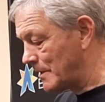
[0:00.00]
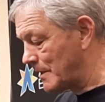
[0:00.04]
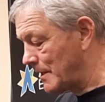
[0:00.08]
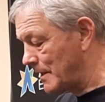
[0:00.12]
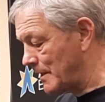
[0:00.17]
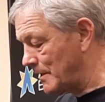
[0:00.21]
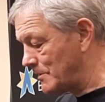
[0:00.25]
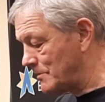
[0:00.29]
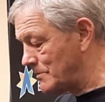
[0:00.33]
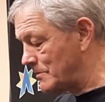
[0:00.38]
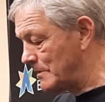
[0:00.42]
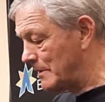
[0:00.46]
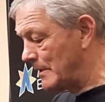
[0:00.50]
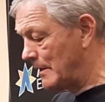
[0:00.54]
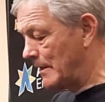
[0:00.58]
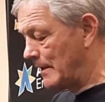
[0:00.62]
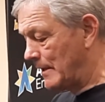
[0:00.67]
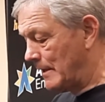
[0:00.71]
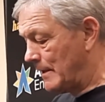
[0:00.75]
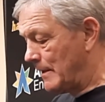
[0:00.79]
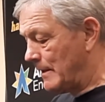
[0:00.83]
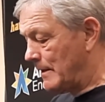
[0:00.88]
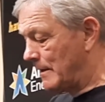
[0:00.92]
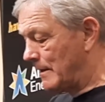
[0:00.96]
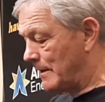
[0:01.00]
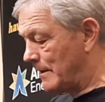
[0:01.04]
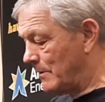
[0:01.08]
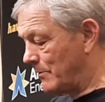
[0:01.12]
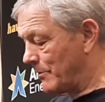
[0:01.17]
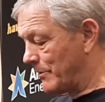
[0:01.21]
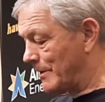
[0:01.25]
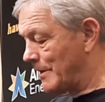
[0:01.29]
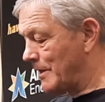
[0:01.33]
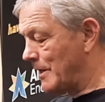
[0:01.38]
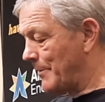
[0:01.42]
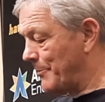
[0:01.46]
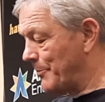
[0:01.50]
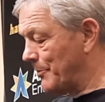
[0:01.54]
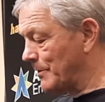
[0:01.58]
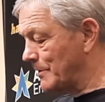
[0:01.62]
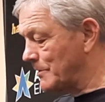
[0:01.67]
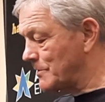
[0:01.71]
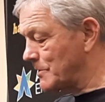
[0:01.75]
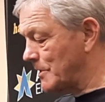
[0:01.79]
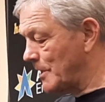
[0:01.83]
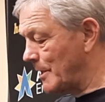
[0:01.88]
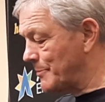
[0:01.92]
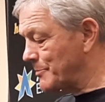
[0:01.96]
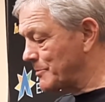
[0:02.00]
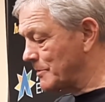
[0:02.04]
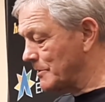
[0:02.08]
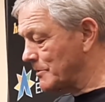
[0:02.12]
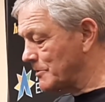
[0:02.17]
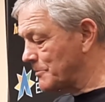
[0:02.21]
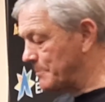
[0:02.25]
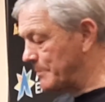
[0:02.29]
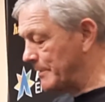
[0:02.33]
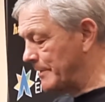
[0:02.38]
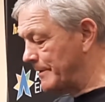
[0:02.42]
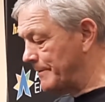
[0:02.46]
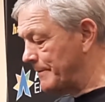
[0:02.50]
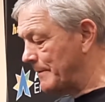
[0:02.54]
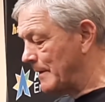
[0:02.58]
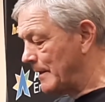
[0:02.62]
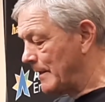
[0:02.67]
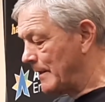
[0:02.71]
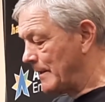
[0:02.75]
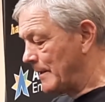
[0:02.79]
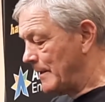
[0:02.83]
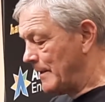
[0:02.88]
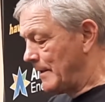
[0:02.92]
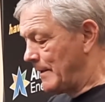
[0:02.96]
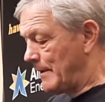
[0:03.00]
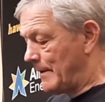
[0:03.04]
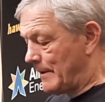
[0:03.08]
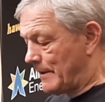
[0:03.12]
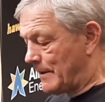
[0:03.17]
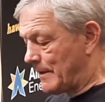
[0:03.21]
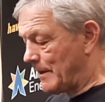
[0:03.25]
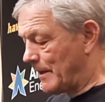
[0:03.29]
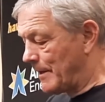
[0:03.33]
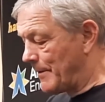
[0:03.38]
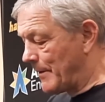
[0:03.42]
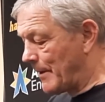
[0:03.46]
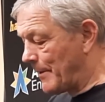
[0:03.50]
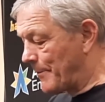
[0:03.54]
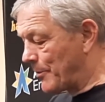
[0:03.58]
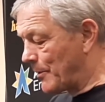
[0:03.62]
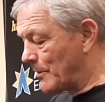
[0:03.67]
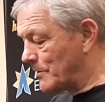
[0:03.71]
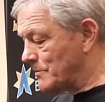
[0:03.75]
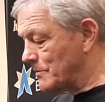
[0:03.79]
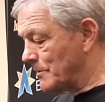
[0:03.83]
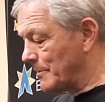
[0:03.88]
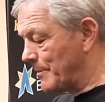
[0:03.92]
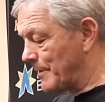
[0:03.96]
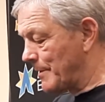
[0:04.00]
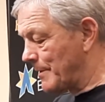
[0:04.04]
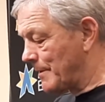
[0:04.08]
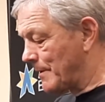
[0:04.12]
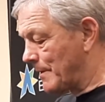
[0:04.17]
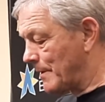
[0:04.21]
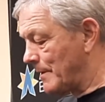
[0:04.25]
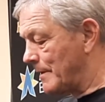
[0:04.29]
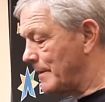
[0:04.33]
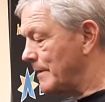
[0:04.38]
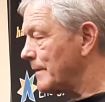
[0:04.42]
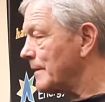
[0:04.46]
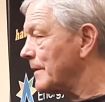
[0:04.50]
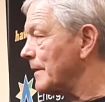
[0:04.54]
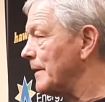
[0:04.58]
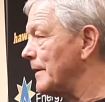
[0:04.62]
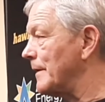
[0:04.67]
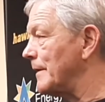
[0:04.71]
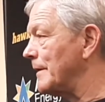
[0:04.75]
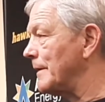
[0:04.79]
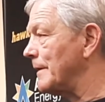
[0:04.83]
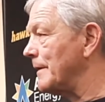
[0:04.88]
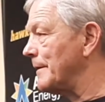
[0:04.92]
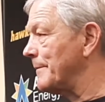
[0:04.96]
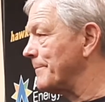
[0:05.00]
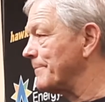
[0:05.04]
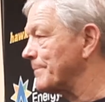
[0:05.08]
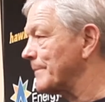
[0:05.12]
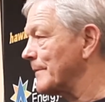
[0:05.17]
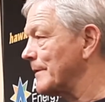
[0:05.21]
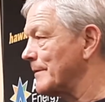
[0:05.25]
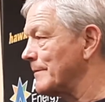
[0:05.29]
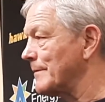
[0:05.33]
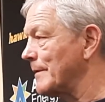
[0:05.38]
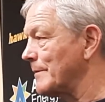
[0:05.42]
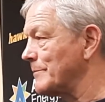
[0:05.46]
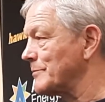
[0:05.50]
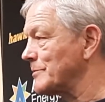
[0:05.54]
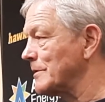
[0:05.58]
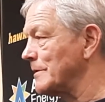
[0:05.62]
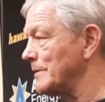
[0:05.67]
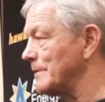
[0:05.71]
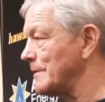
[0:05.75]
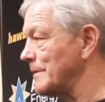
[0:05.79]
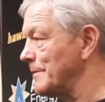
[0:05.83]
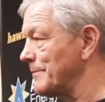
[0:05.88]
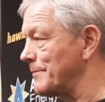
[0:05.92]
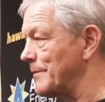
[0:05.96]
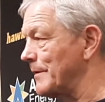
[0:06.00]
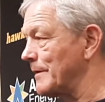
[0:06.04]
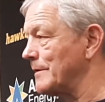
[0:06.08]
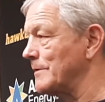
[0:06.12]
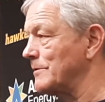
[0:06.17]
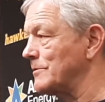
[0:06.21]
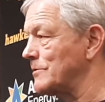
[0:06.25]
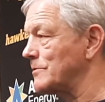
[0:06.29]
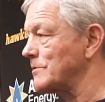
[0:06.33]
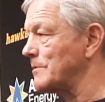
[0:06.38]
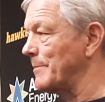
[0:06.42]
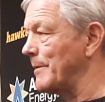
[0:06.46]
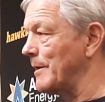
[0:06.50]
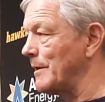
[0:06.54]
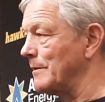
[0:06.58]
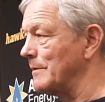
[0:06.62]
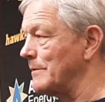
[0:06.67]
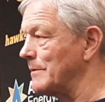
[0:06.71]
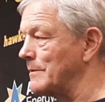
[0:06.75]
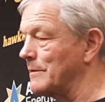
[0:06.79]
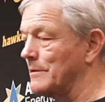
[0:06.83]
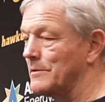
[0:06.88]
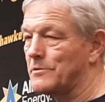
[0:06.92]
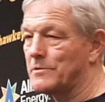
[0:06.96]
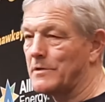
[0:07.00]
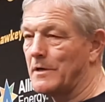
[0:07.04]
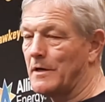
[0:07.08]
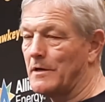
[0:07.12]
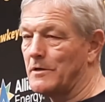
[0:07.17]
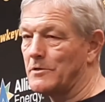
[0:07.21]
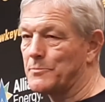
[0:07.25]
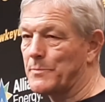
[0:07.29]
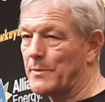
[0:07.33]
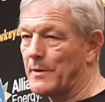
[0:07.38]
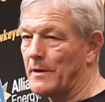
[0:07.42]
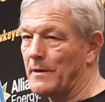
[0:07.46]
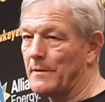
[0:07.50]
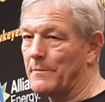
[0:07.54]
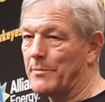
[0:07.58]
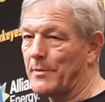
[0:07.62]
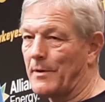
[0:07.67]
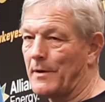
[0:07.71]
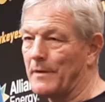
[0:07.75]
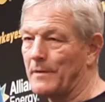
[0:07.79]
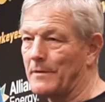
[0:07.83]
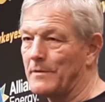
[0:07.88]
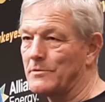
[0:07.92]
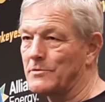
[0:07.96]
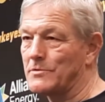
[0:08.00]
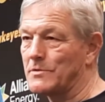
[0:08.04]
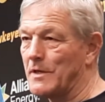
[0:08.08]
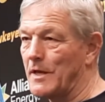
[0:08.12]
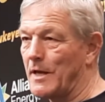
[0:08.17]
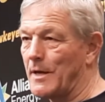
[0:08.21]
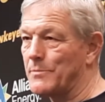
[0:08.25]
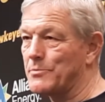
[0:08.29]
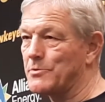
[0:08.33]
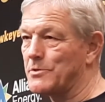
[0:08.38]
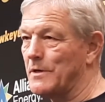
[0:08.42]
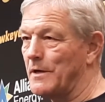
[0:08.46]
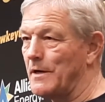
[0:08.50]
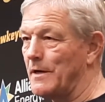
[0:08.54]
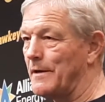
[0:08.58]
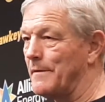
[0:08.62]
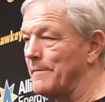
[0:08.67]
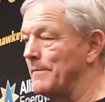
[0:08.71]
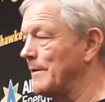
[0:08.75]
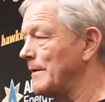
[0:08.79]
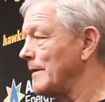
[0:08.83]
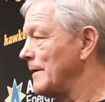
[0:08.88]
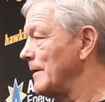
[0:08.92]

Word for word: the case, uh, with a couple exceptions. But yeah, that, that part's a little bit hard. Um, I'm sitting there thinking just about Luke He's probably probably a good snapshot